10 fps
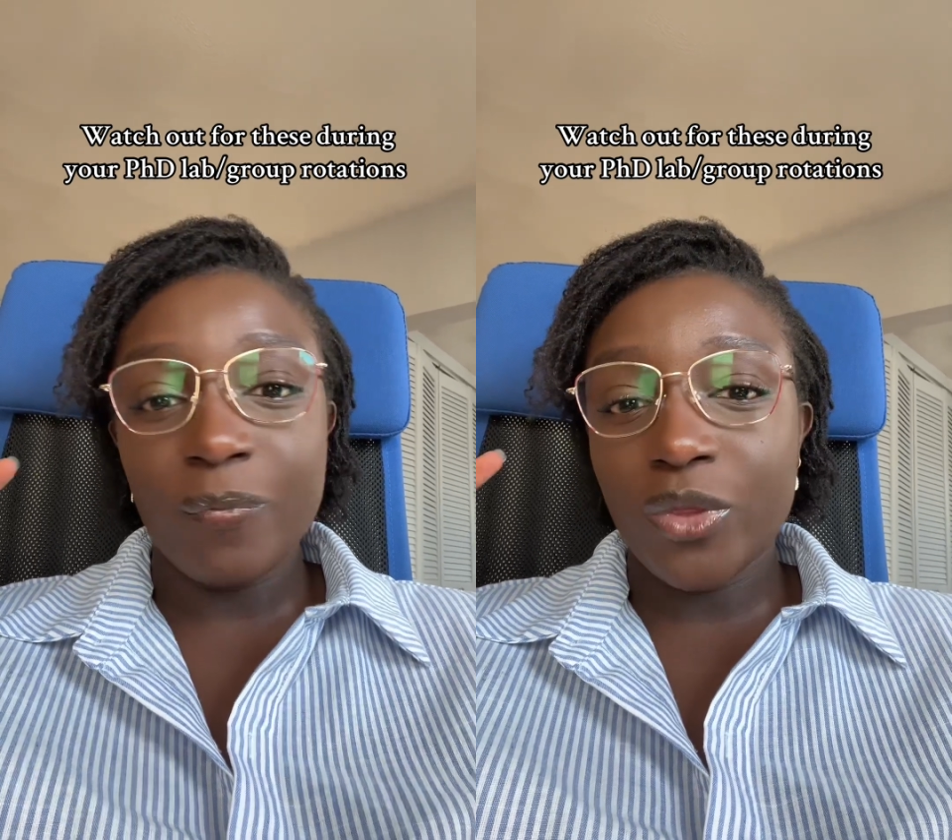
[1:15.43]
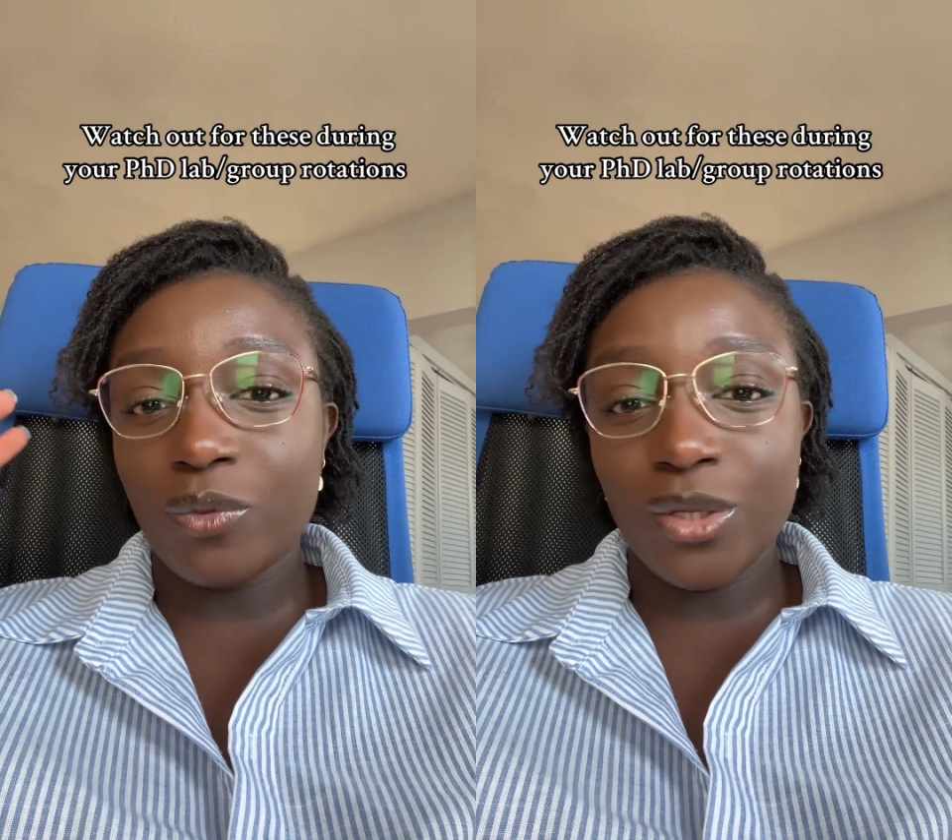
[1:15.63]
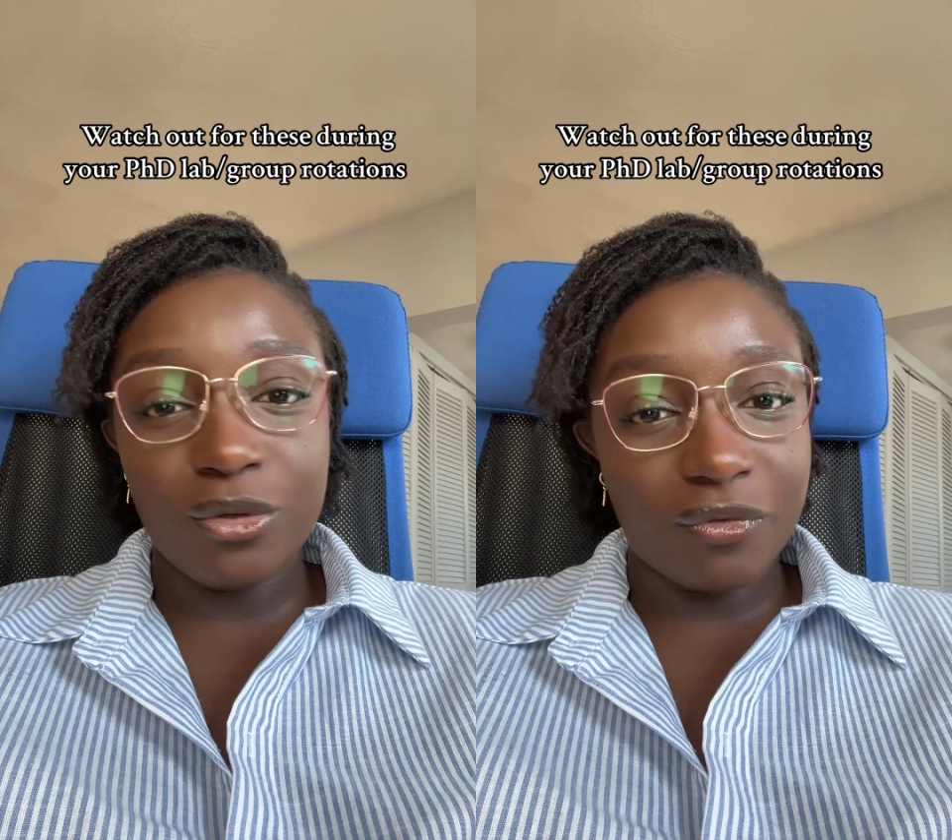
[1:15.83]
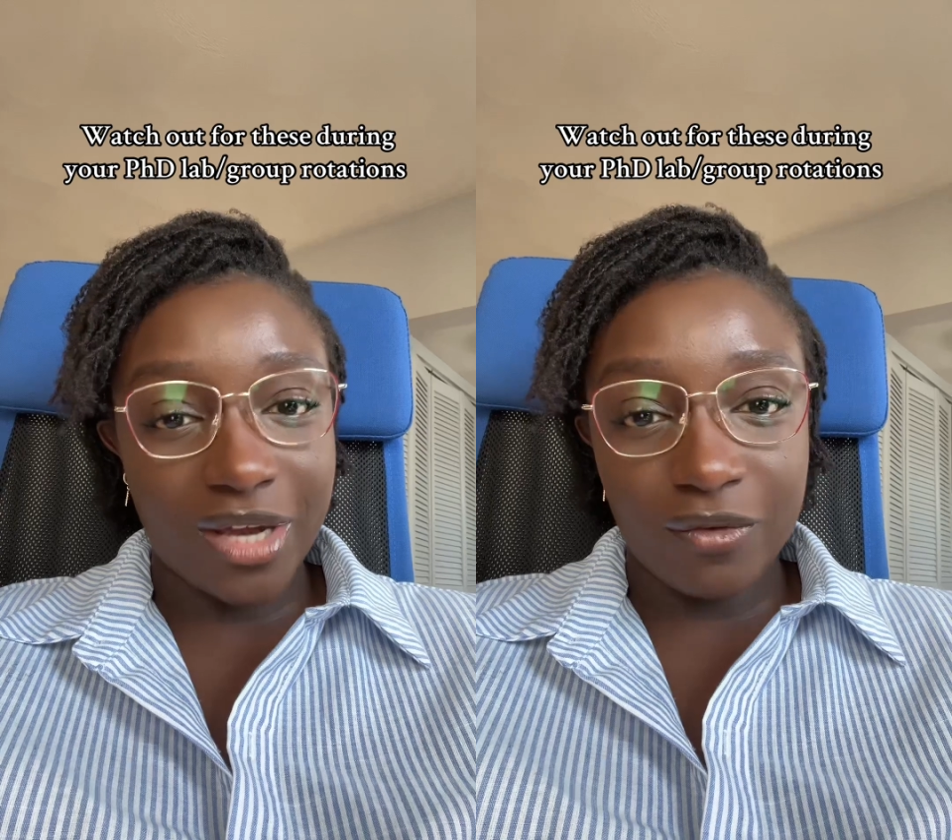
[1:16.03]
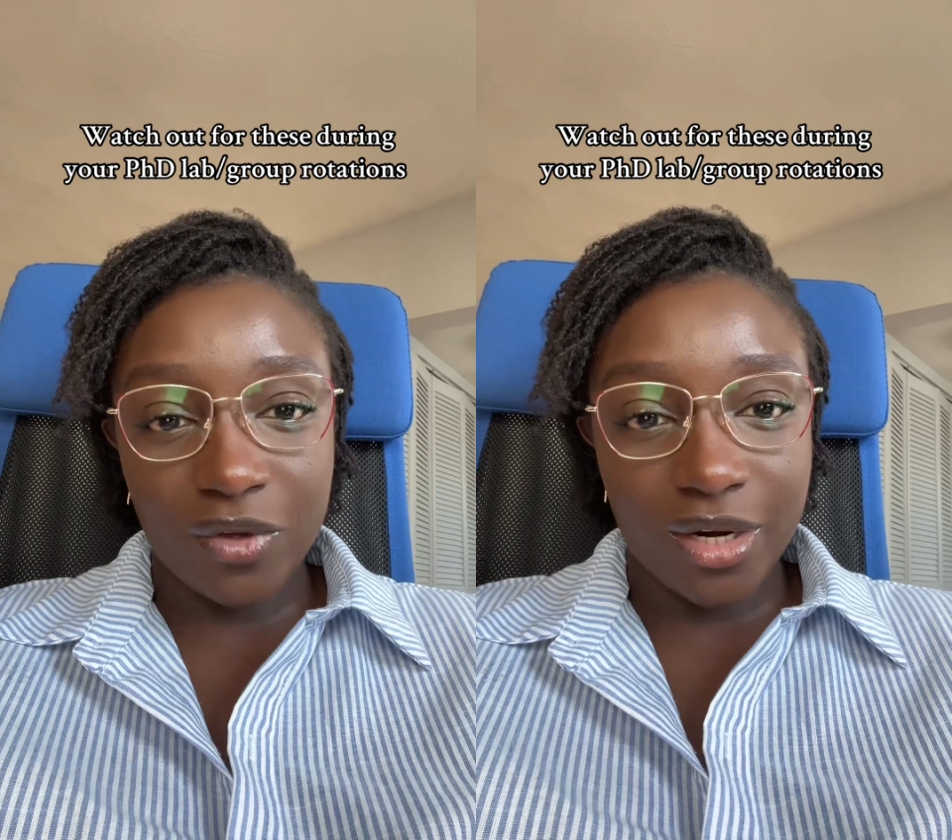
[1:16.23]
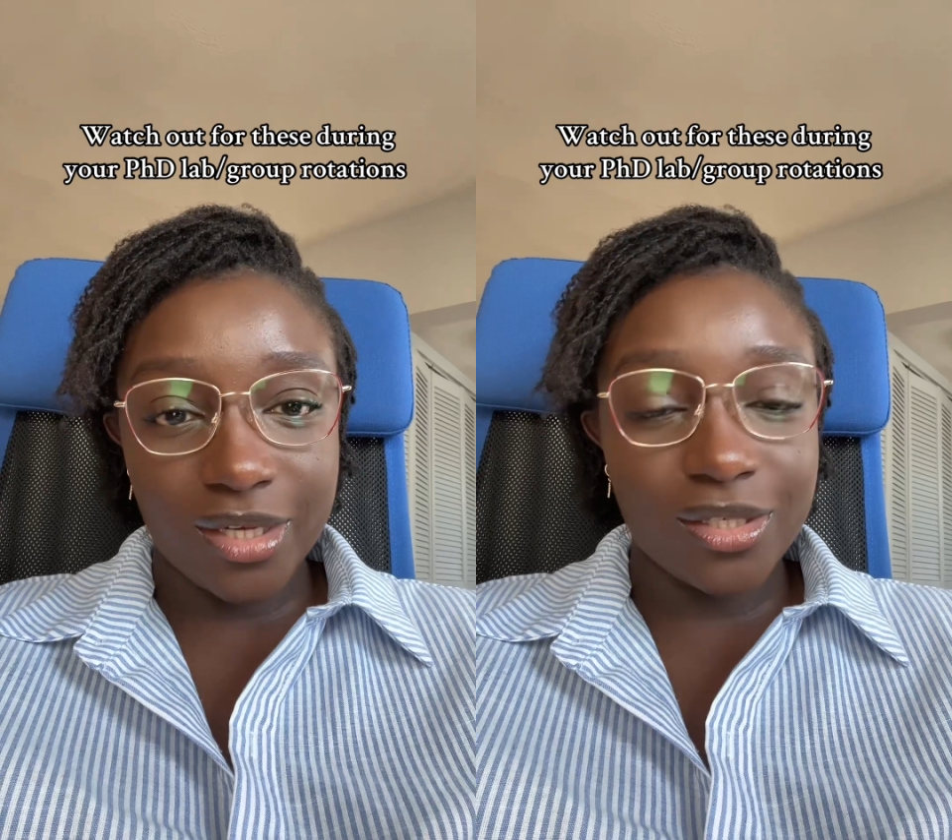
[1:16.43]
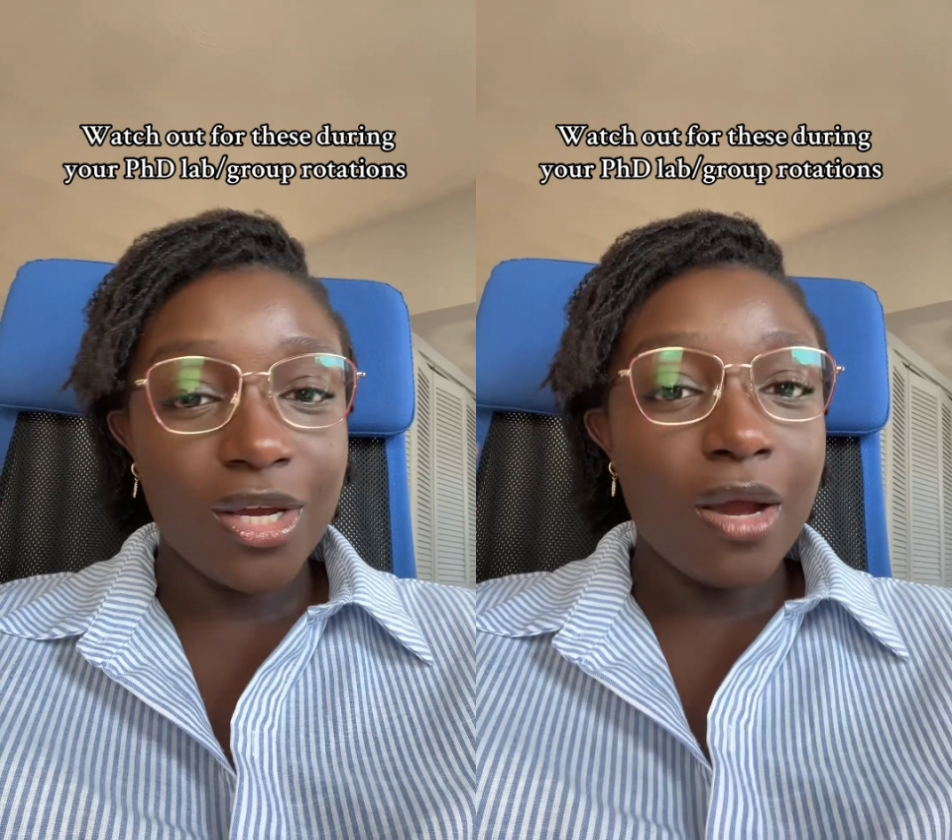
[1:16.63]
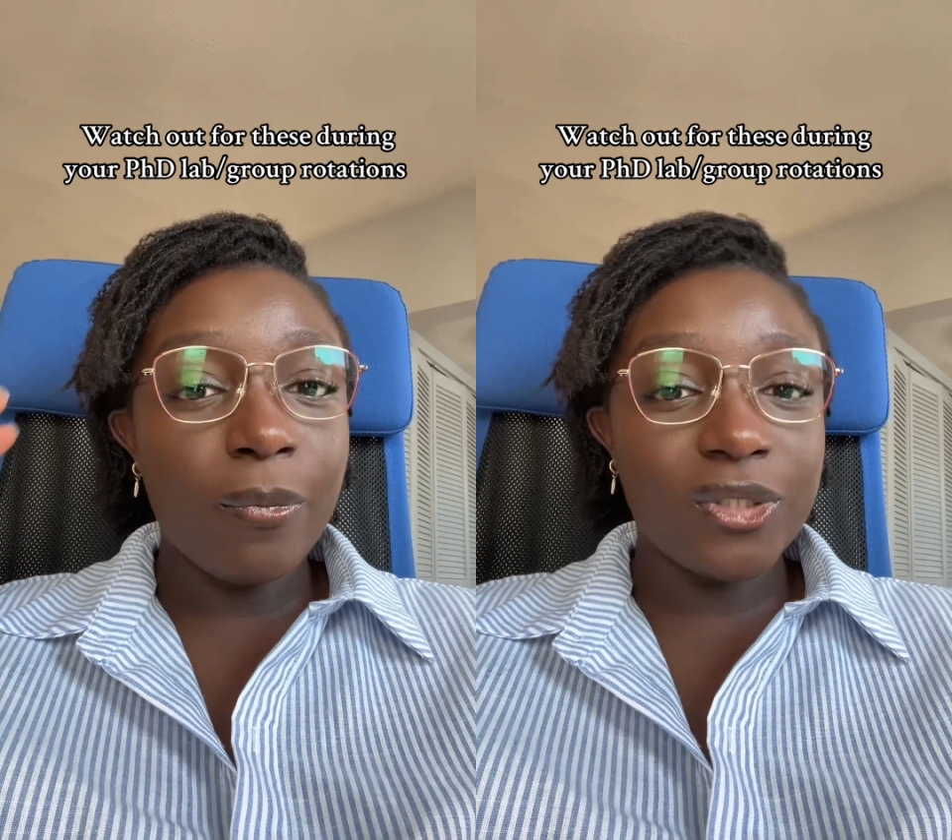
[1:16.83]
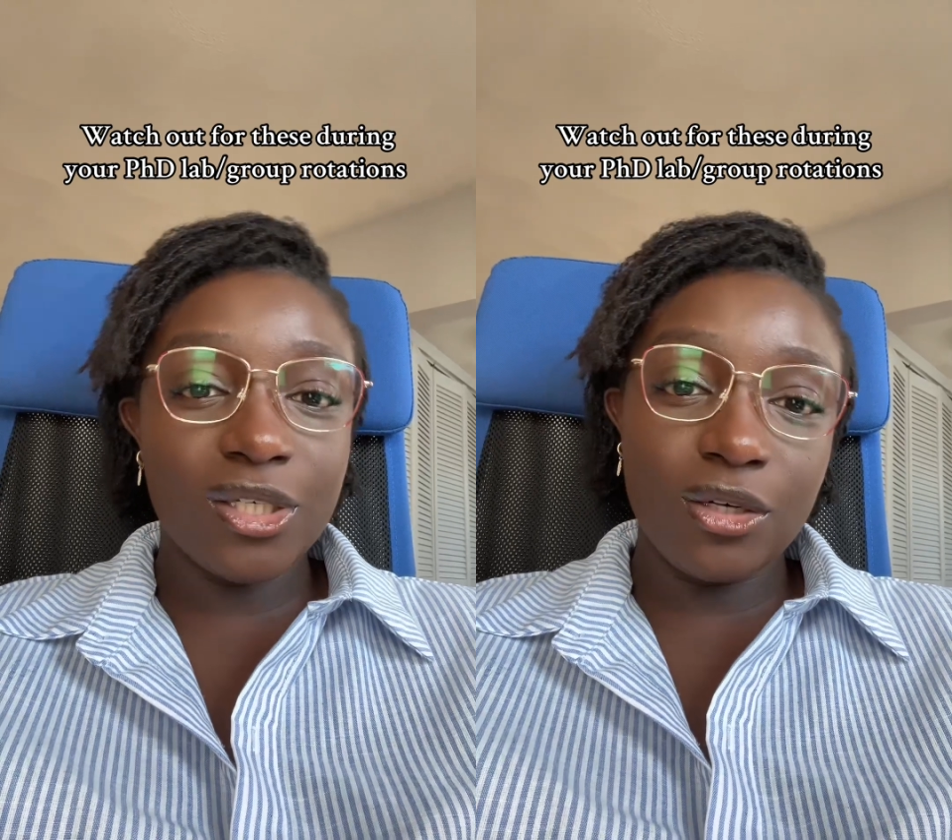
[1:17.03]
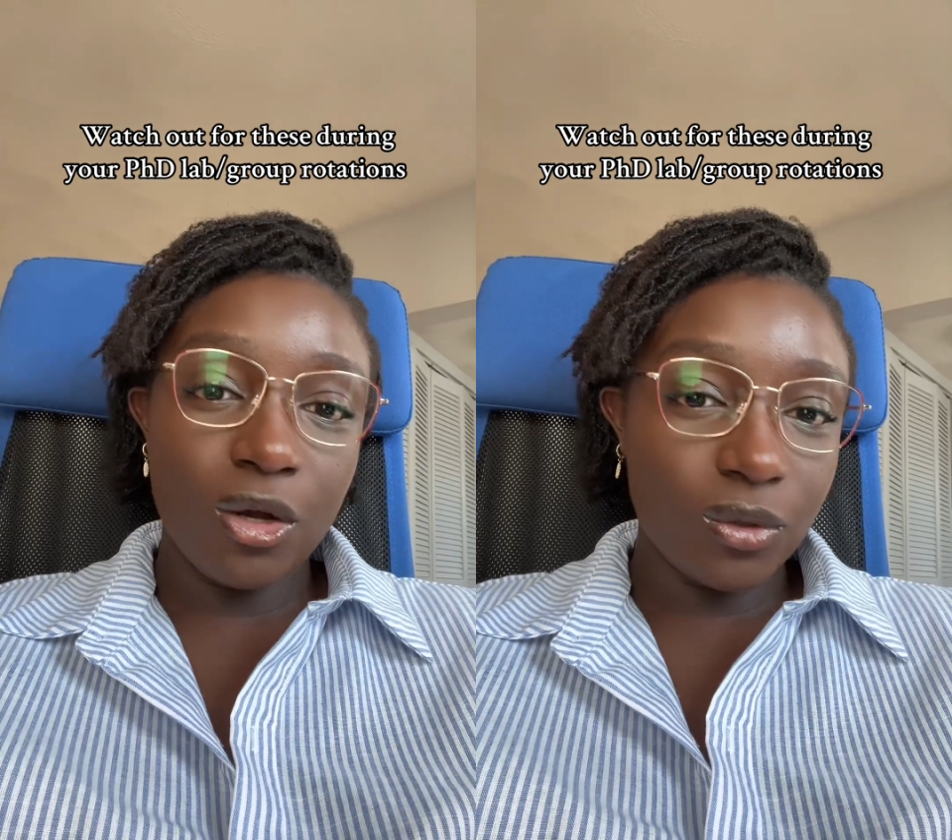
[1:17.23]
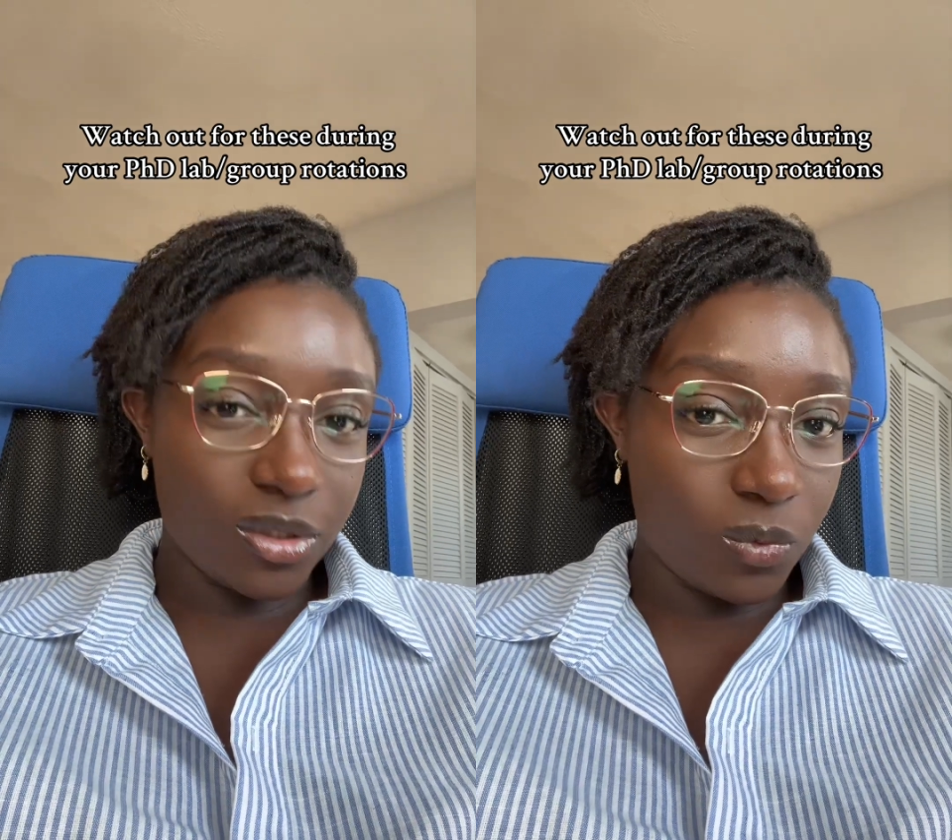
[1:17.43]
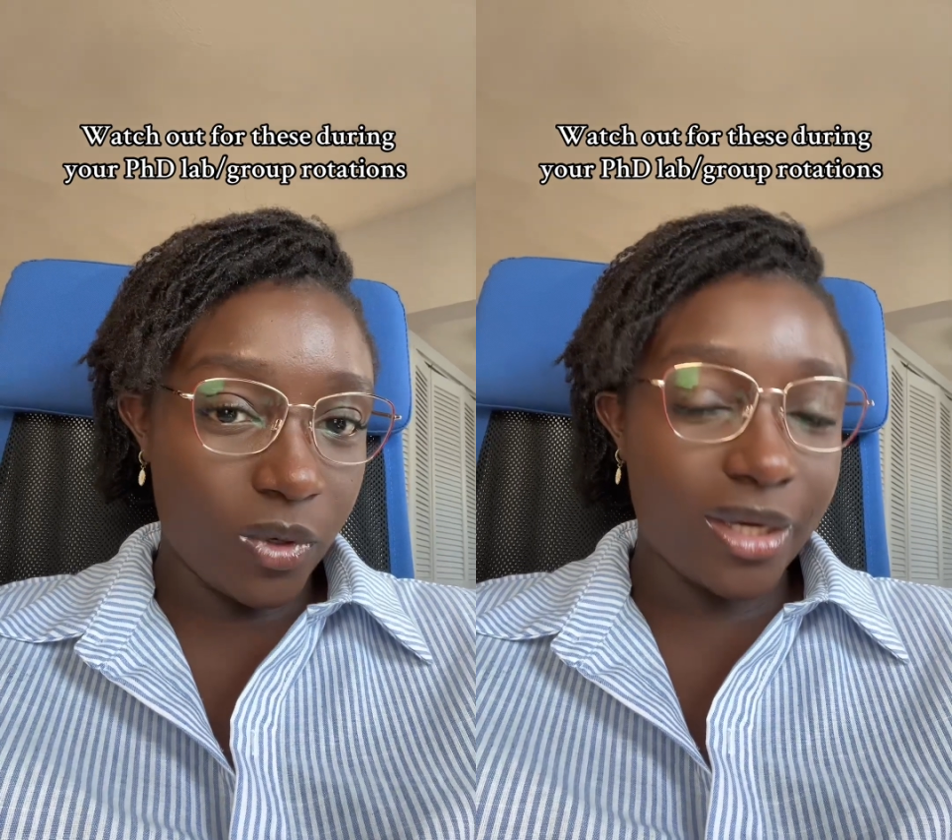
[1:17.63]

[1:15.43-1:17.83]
three to five years putting in all this work,